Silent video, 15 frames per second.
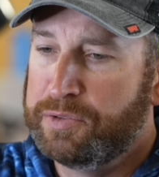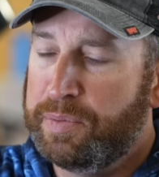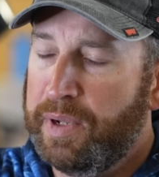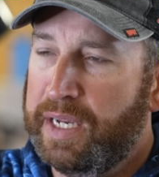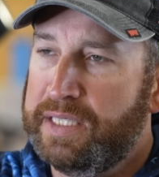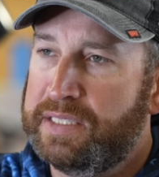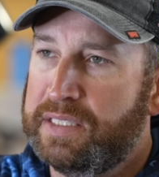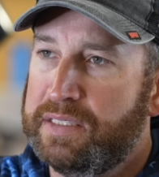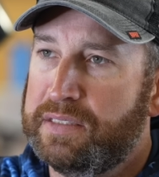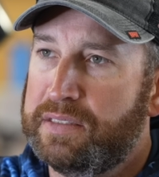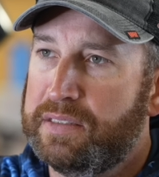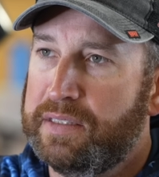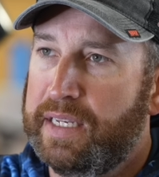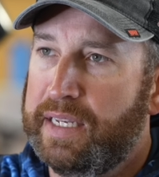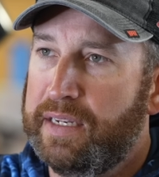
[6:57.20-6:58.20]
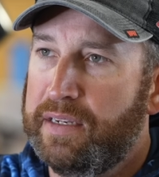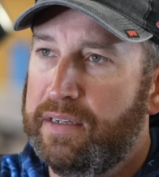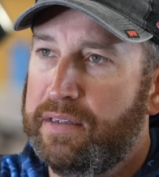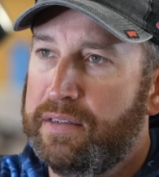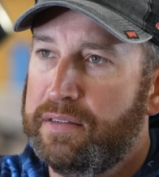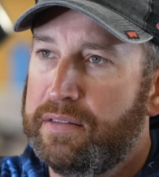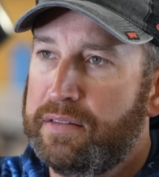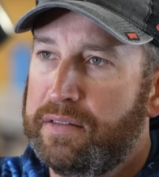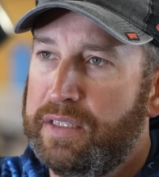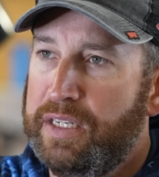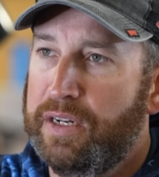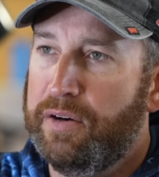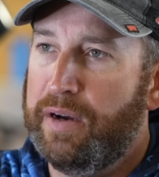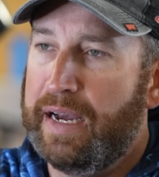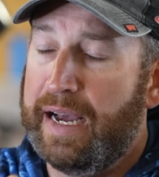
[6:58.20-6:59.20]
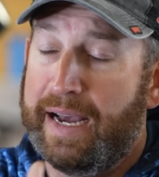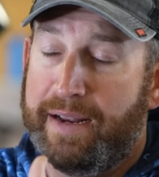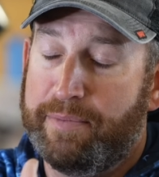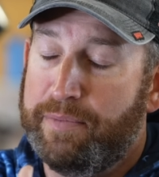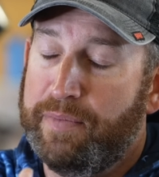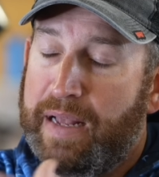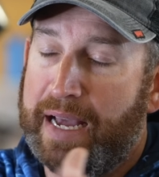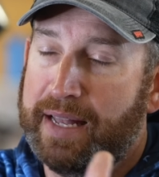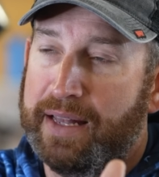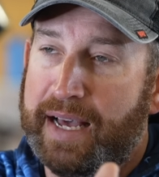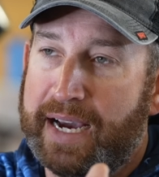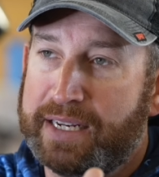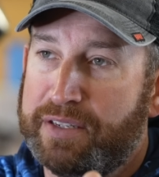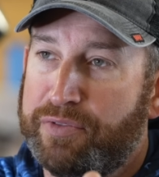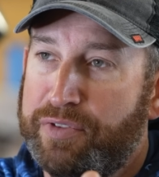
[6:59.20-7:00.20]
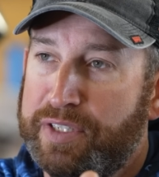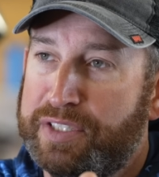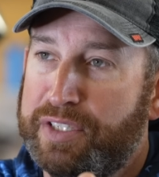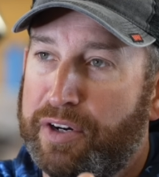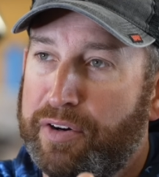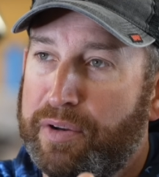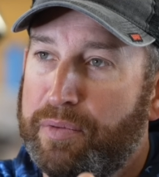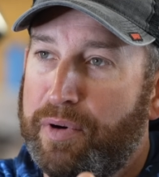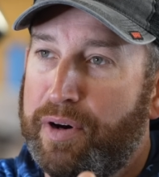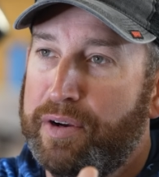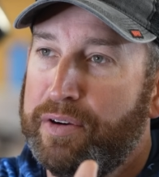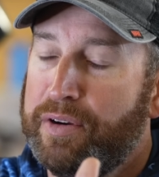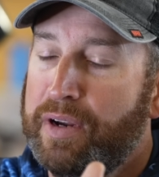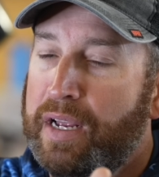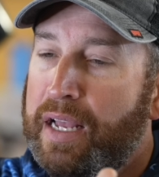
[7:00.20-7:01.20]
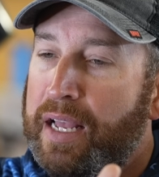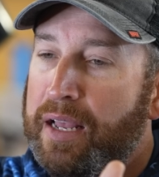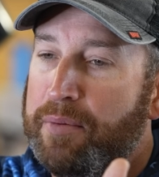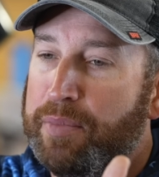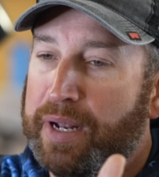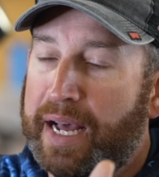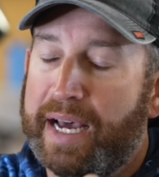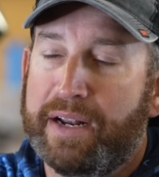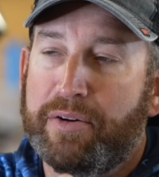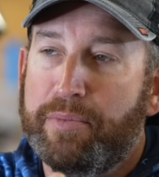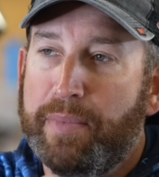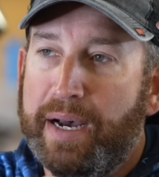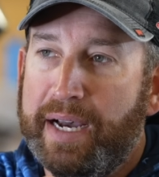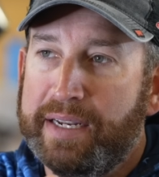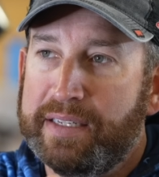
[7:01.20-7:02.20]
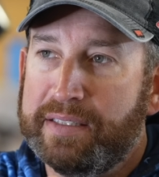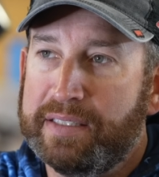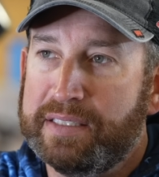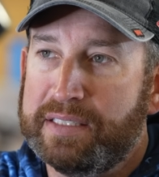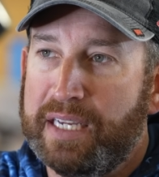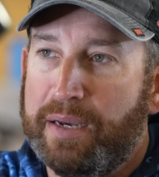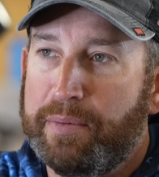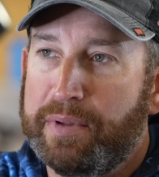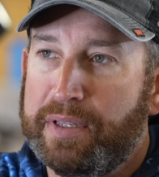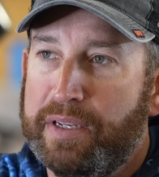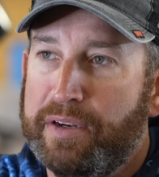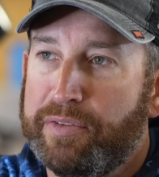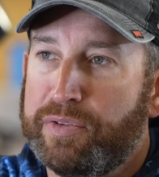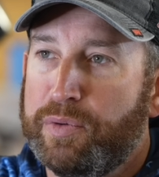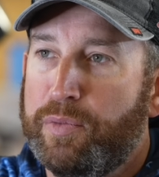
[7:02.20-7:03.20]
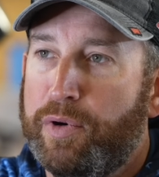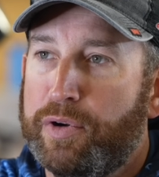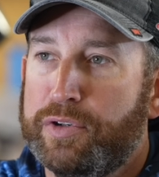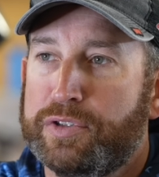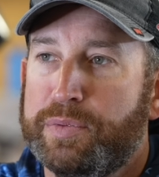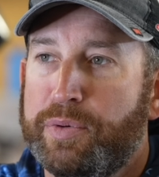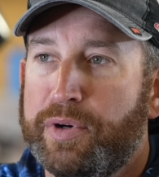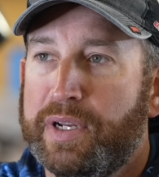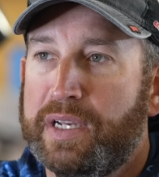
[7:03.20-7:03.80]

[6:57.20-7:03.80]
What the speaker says: places that I like to fish dirty water, but I don't mind at this time of the year if the water's pretty